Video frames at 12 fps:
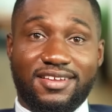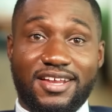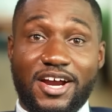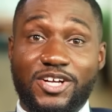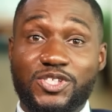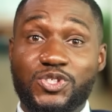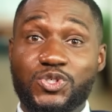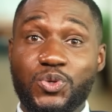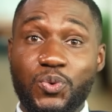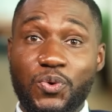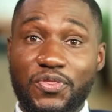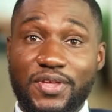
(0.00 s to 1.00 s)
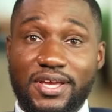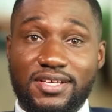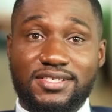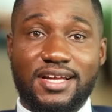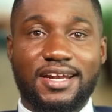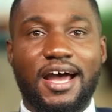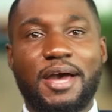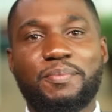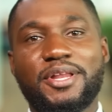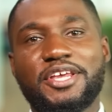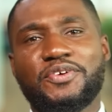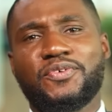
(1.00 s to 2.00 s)
There are two things that I
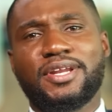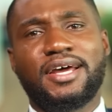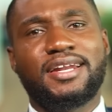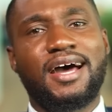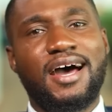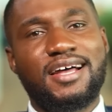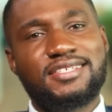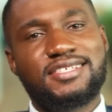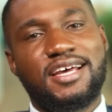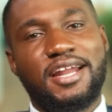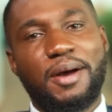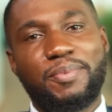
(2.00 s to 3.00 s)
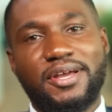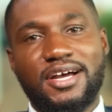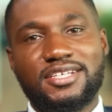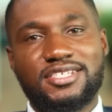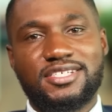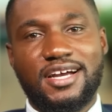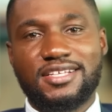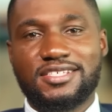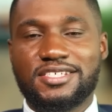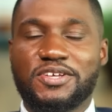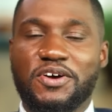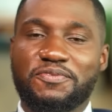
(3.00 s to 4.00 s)
believe will enhance an applicant's
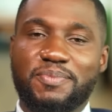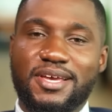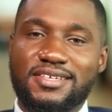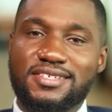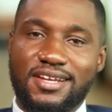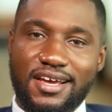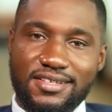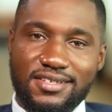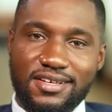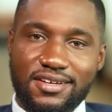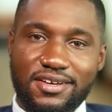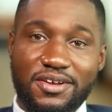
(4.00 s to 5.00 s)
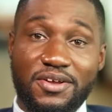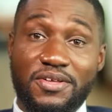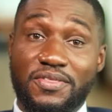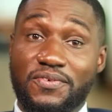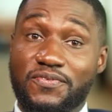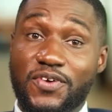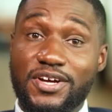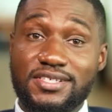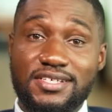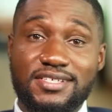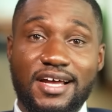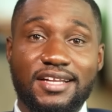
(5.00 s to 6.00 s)
chances of being selected. The first
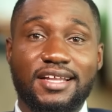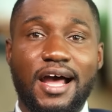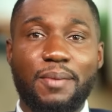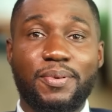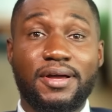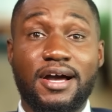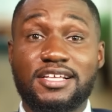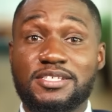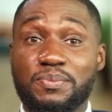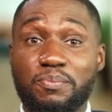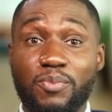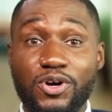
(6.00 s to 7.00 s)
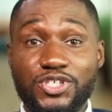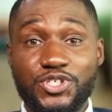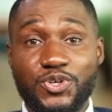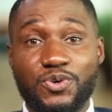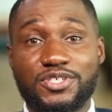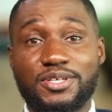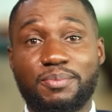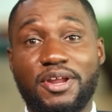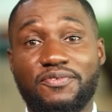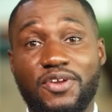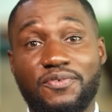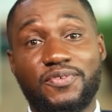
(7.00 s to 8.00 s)
is that applicants must show some
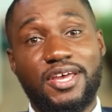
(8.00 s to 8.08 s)
level of